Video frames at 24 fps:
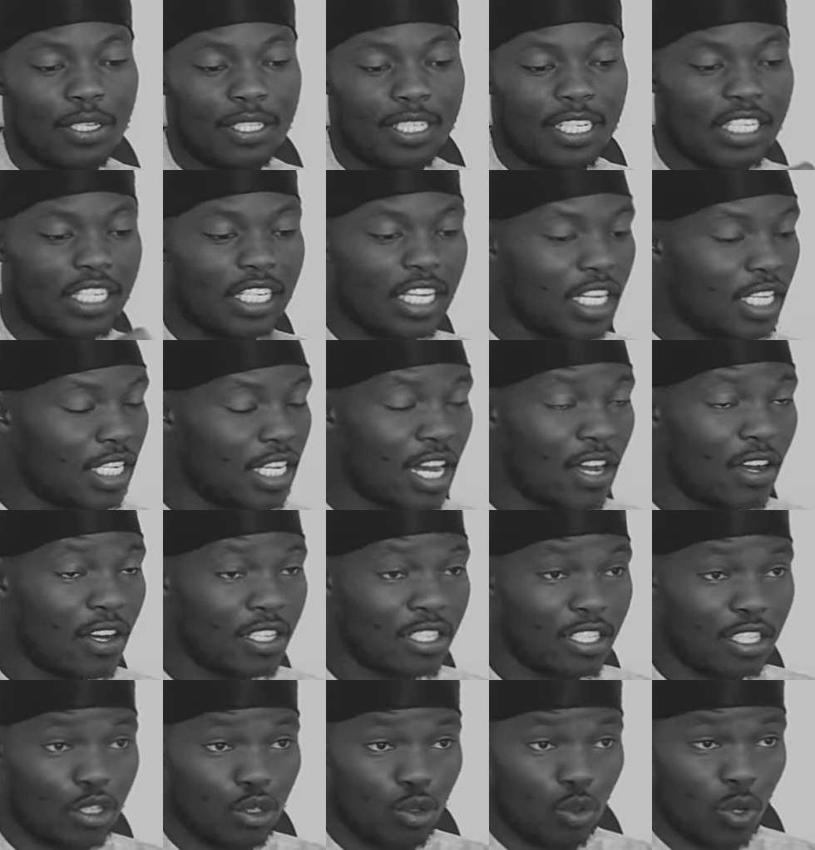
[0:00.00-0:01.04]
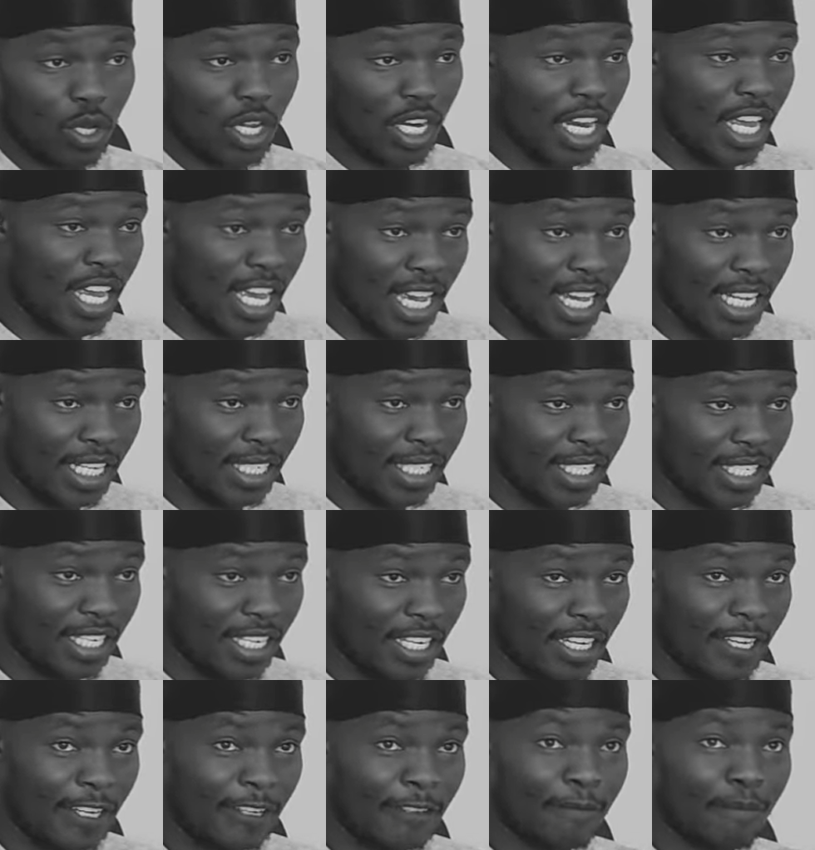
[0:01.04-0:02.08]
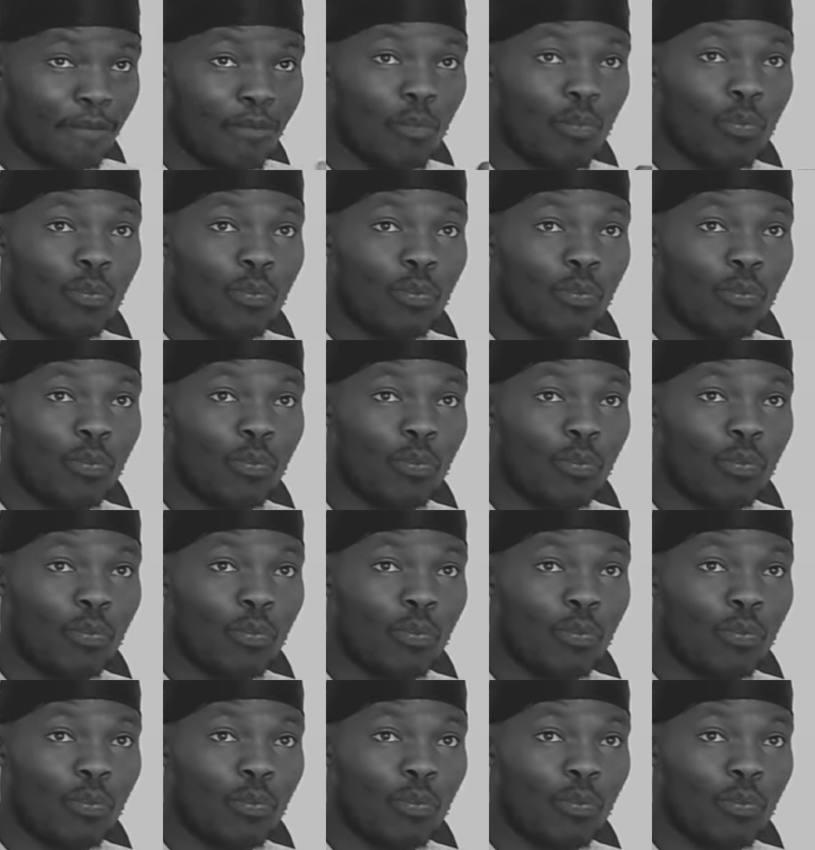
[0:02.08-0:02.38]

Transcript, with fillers: DJ Towers in 2018. Yeah.